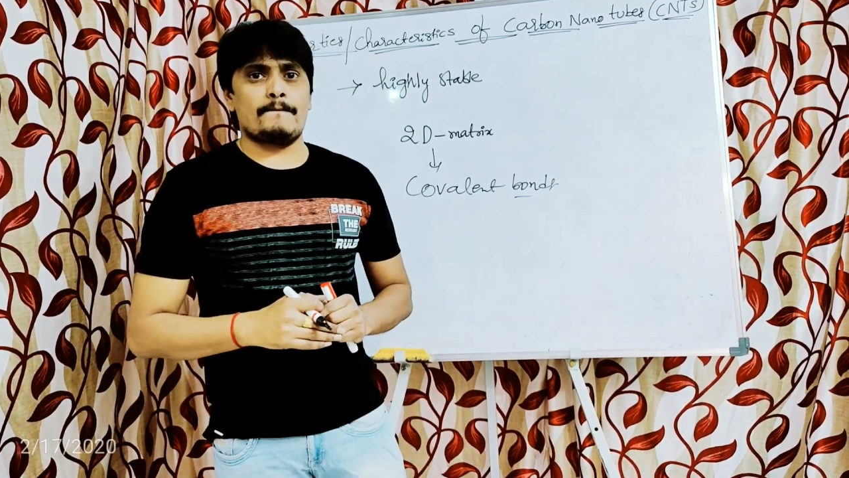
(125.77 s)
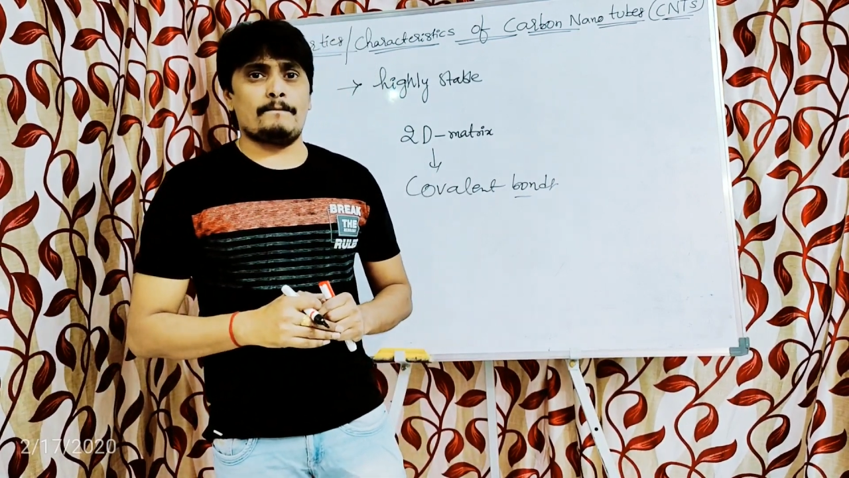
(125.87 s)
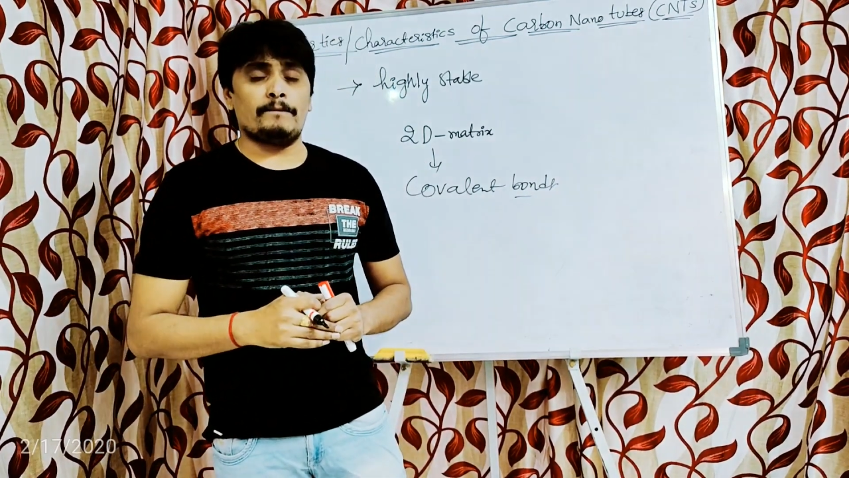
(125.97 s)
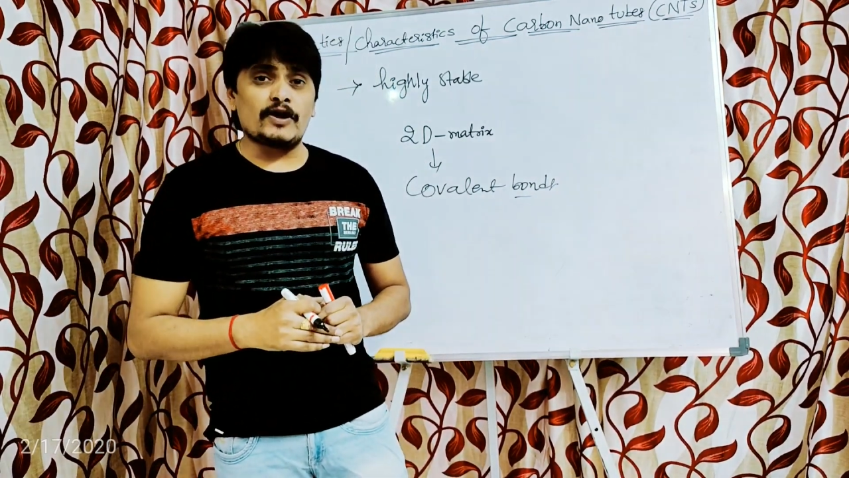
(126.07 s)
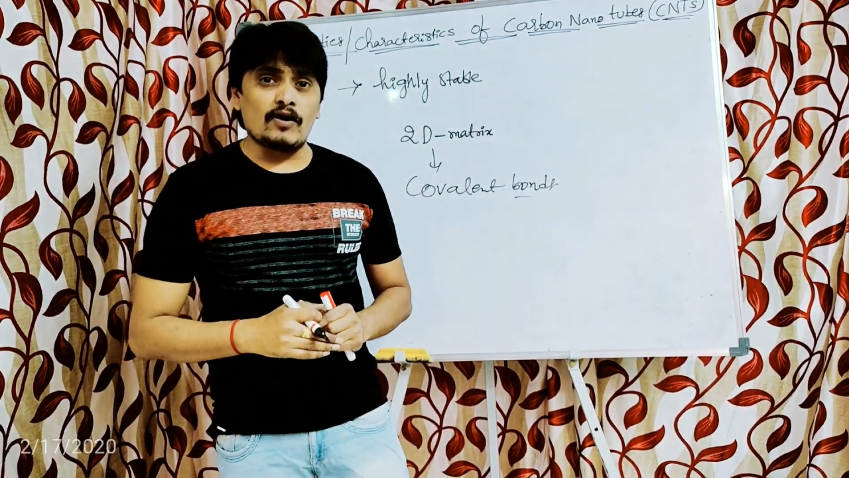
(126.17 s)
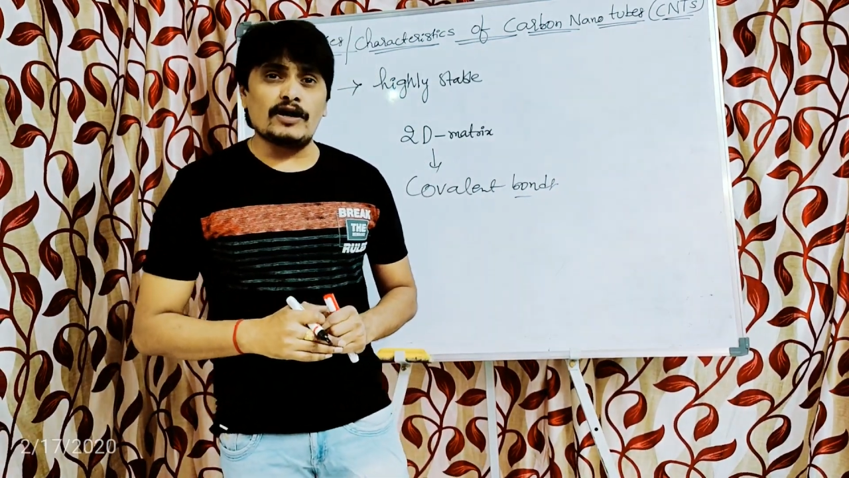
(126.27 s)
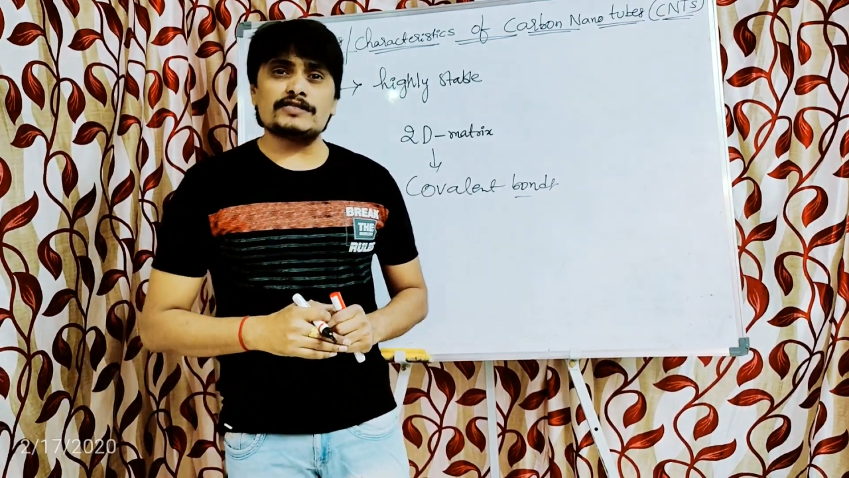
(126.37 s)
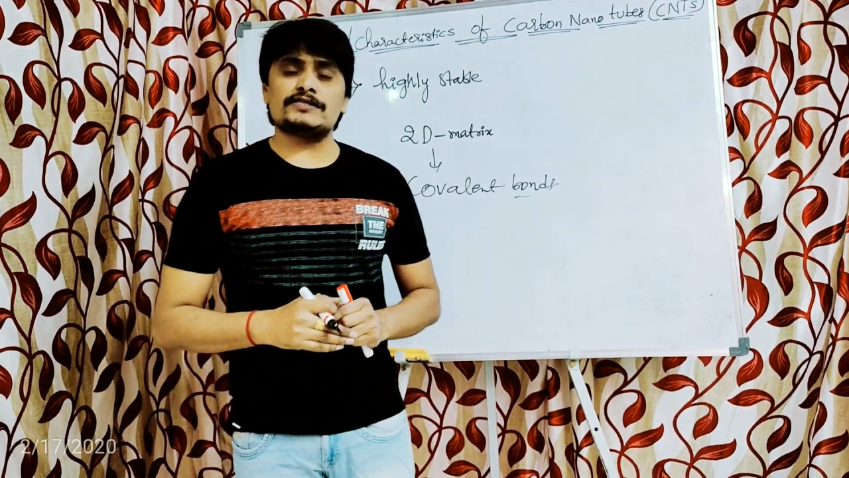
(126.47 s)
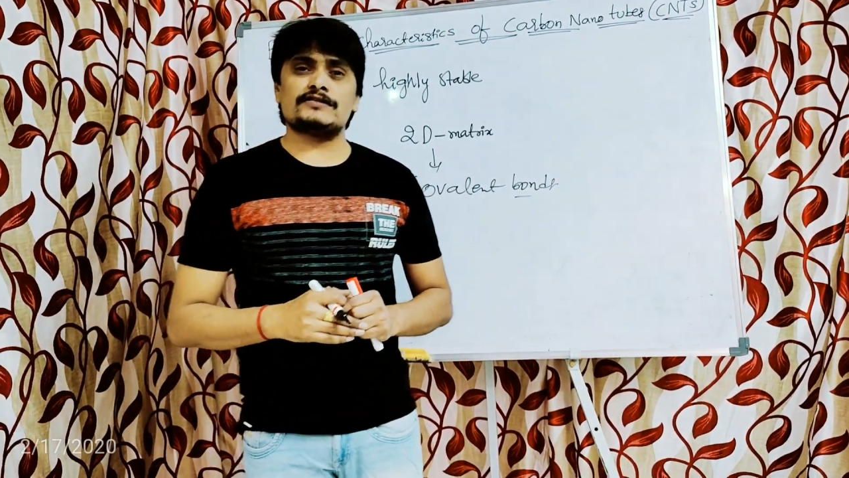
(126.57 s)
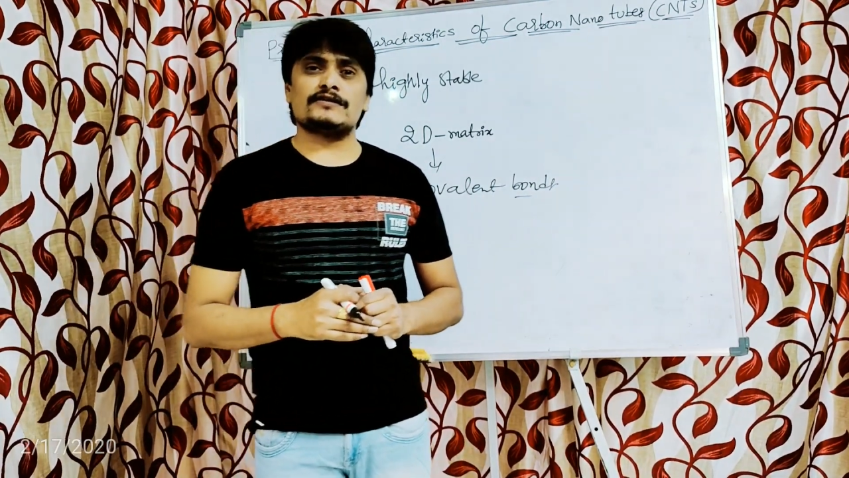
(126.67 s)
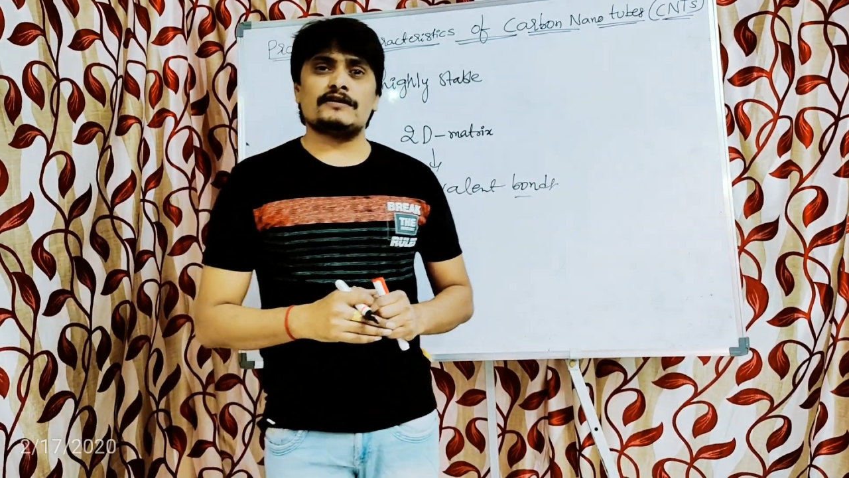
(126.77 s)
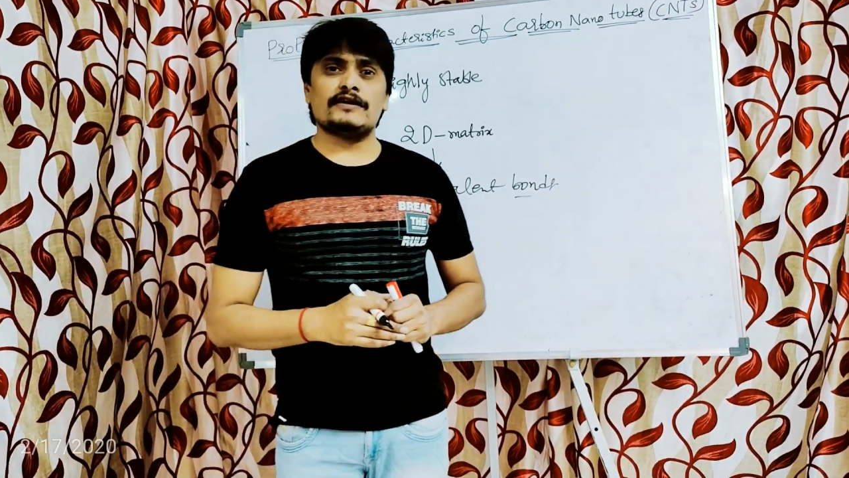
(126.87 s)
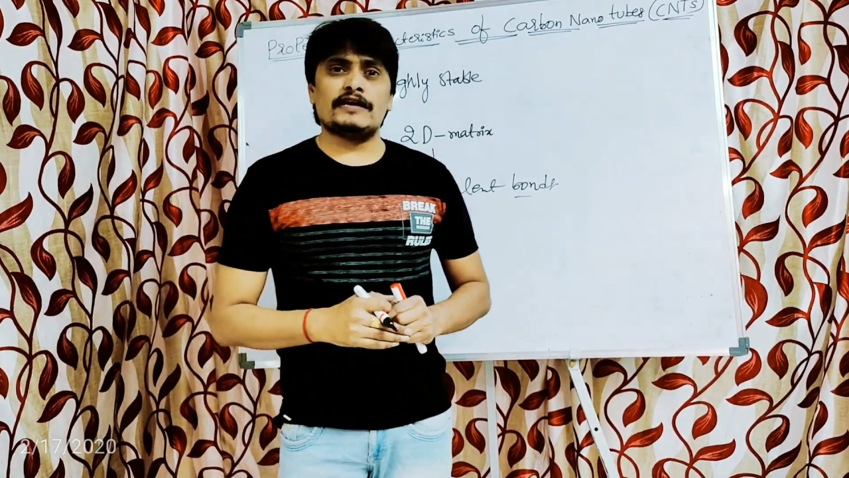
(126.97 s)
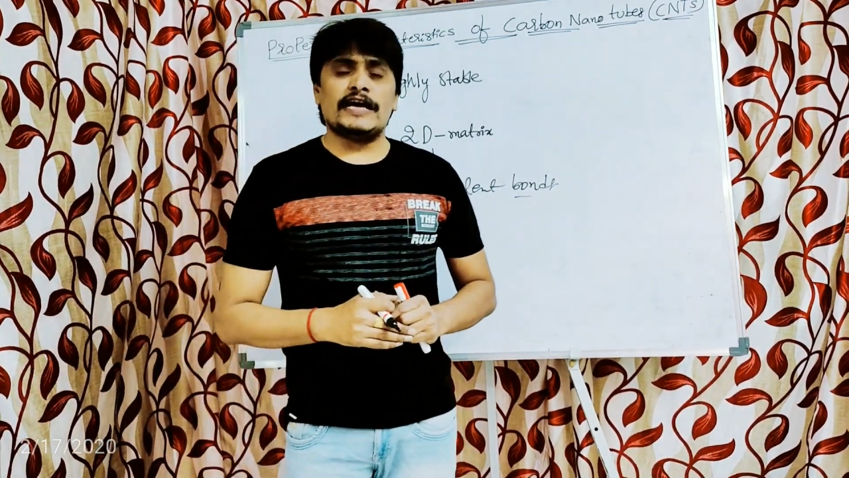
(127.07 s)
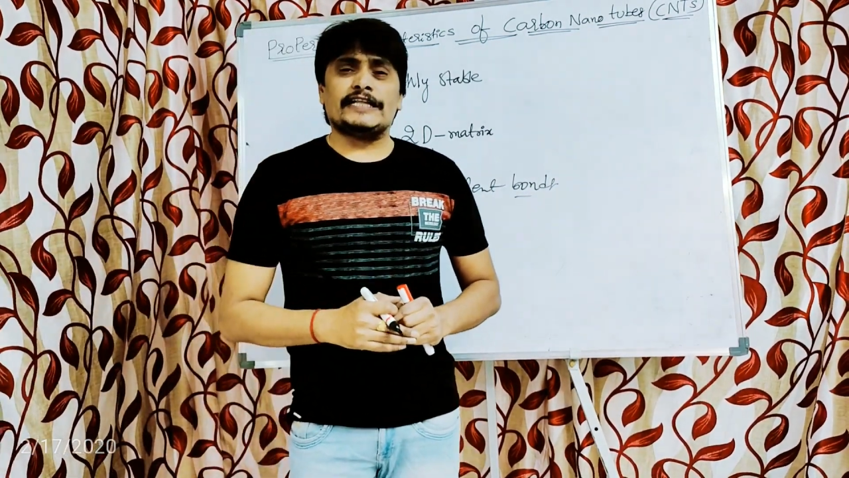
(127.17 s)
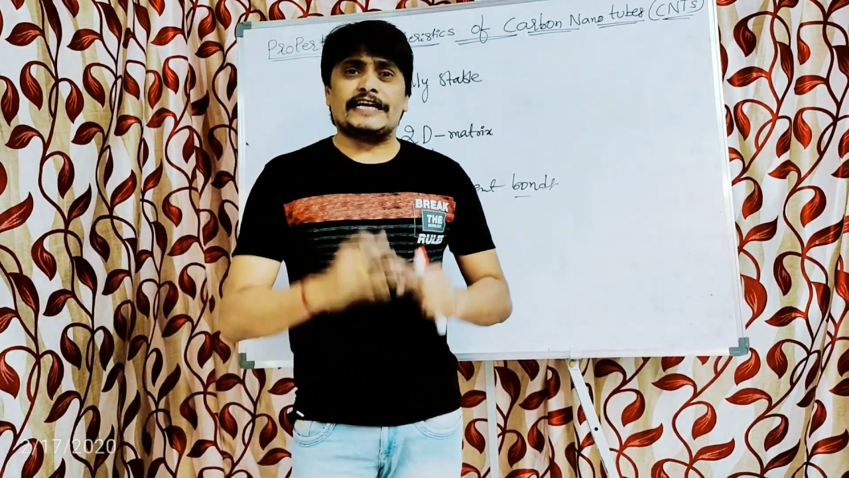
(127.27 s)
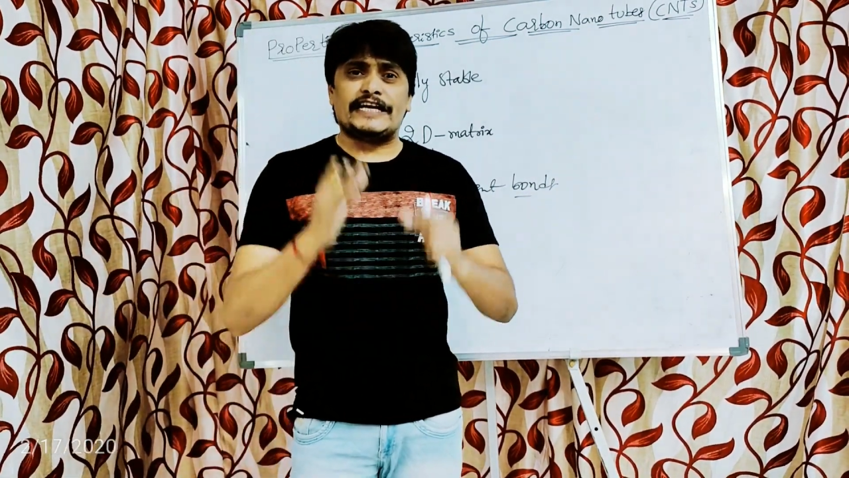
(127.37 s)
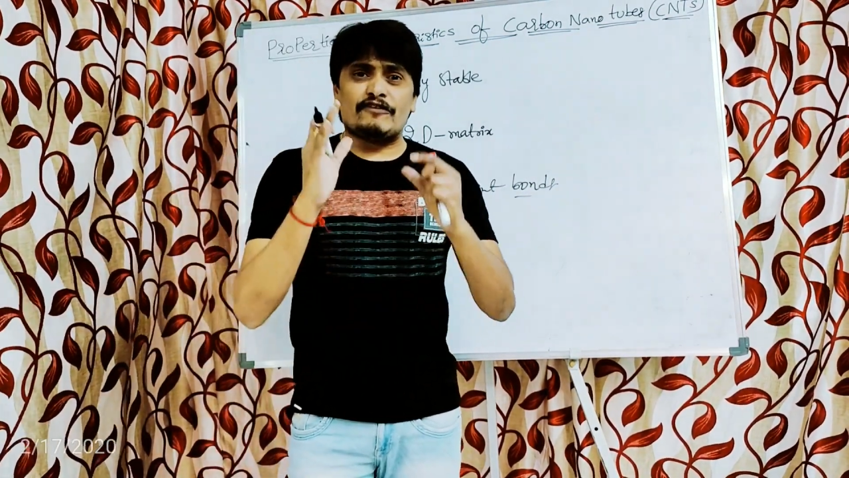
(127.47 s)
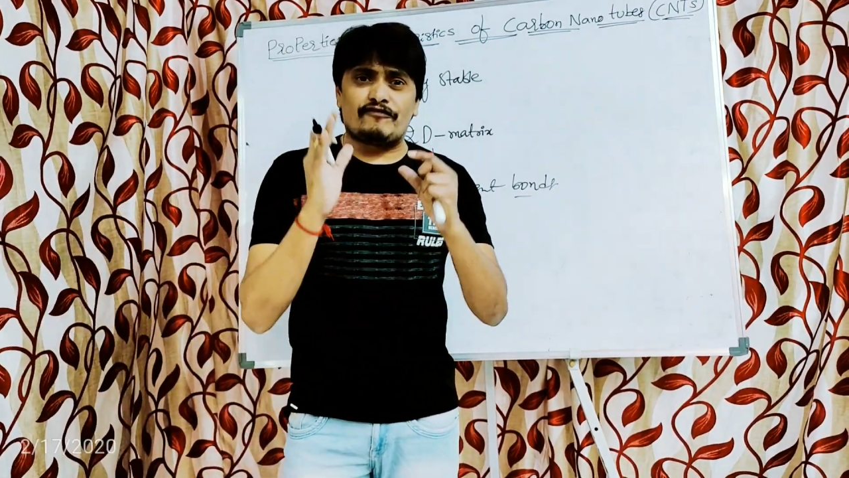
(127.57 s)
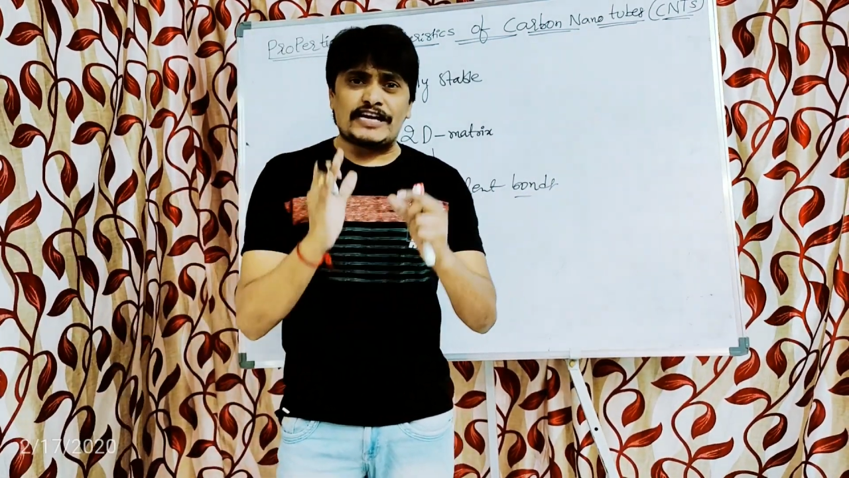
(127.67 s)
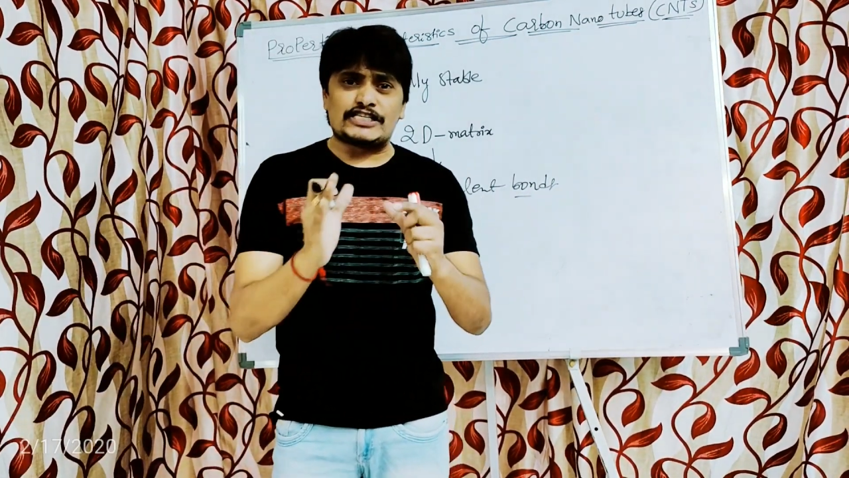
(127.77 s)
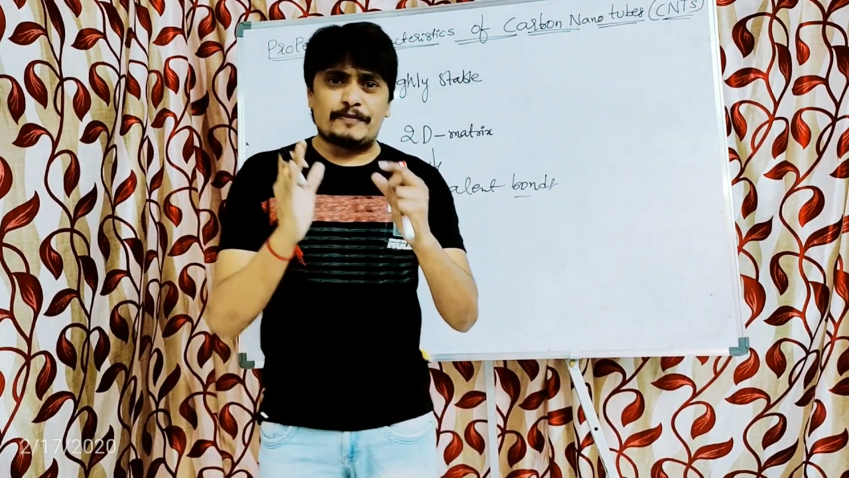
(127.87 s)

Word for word: Because the difference